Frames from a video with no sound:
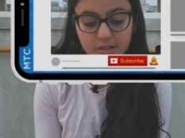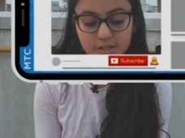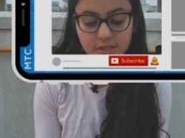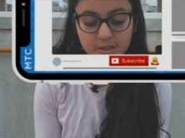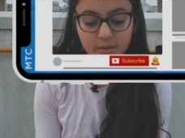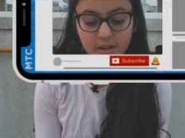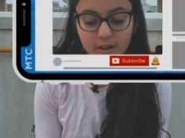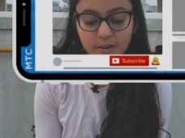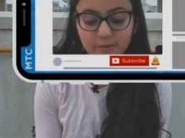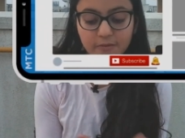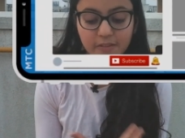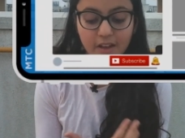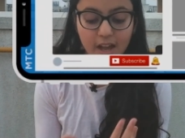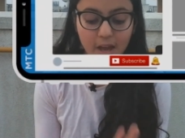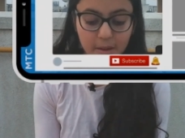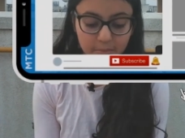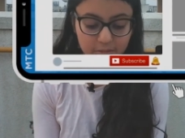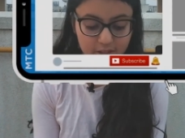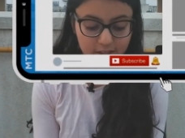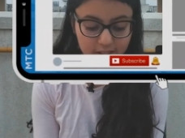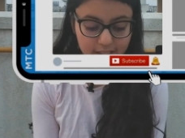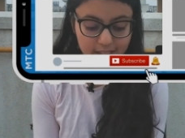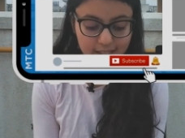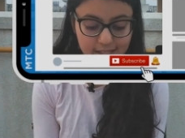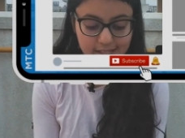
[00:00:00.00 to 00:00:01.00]
to our
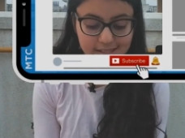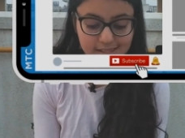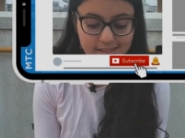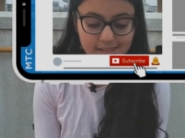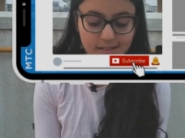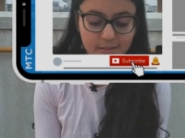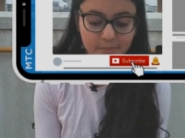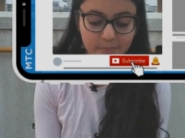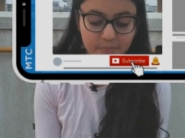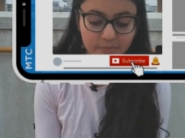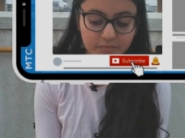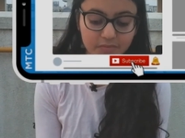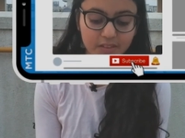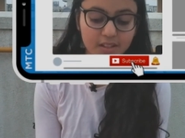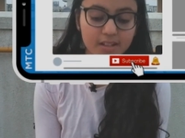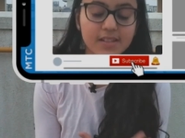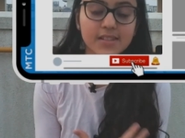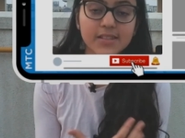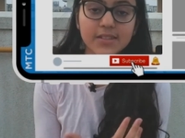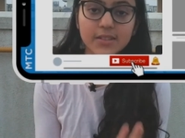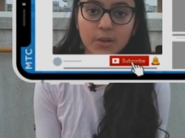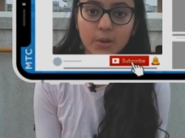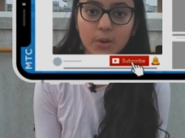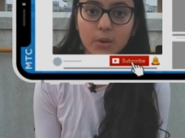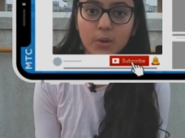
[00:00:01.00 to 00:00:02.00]
families,
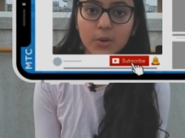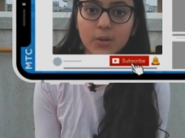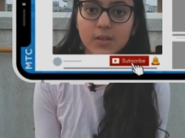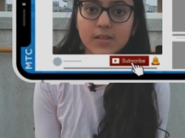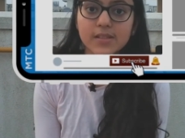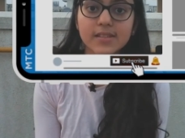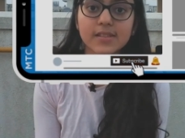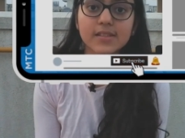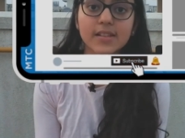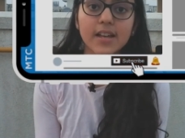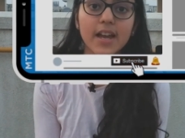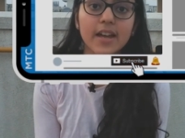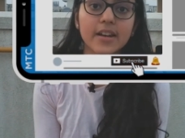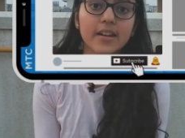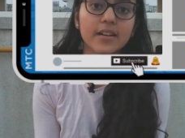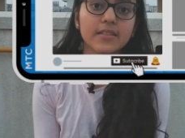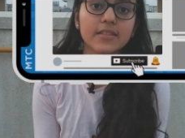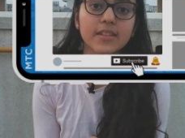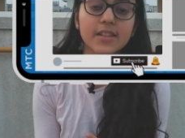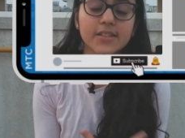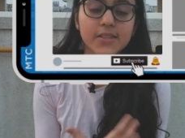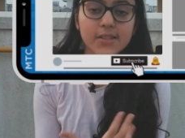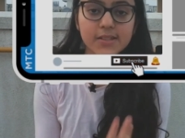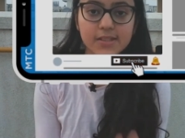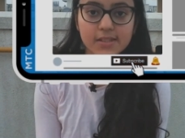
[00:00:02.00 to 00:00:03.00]
schools, and
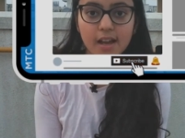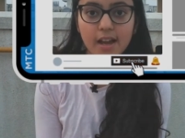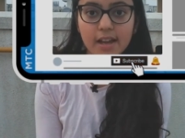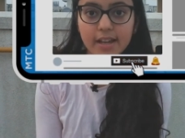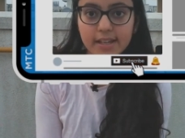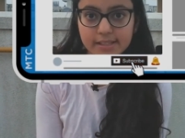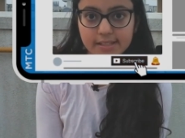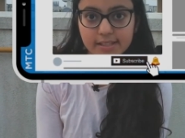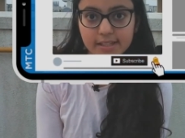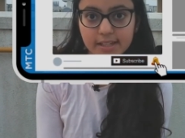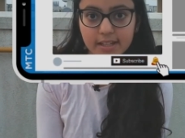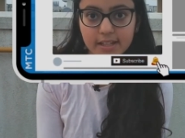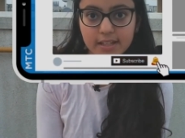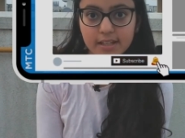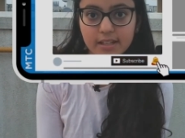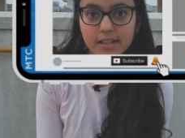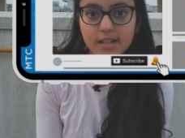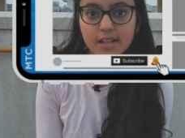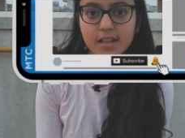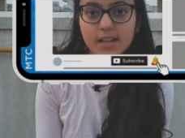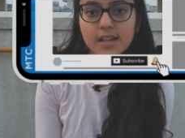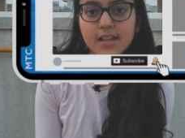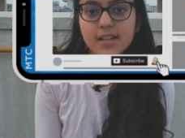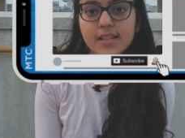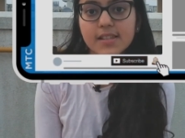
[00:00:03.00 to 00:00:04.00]
the society.
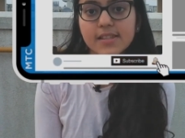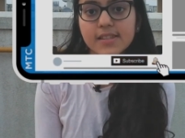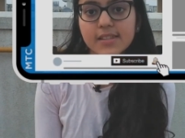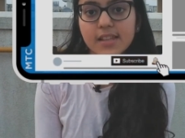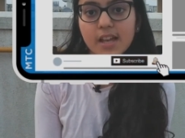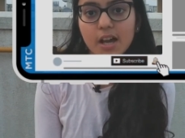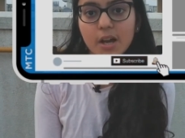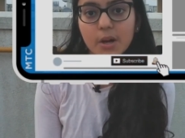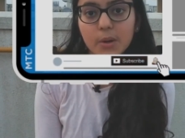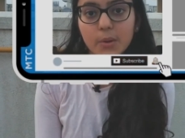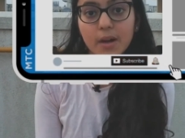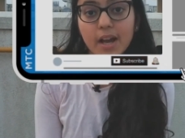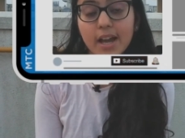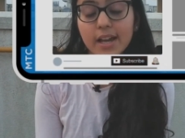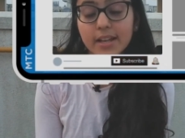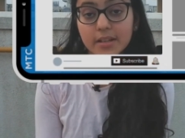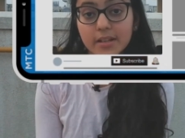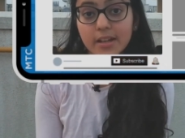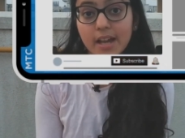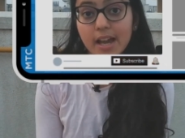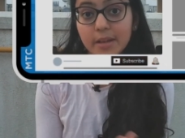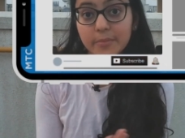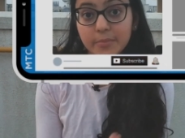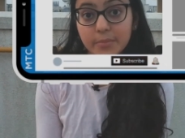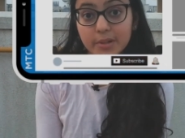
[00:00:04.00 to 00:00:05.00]
So,
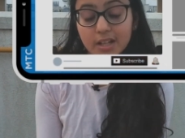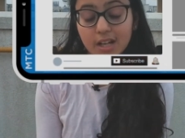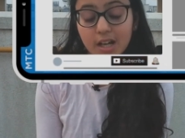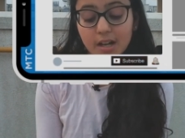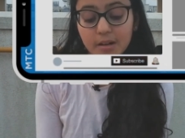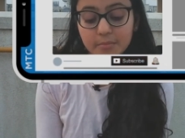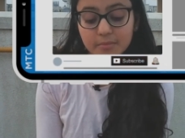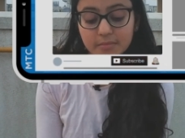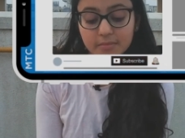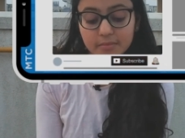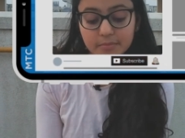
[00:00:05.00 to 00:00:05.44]
and become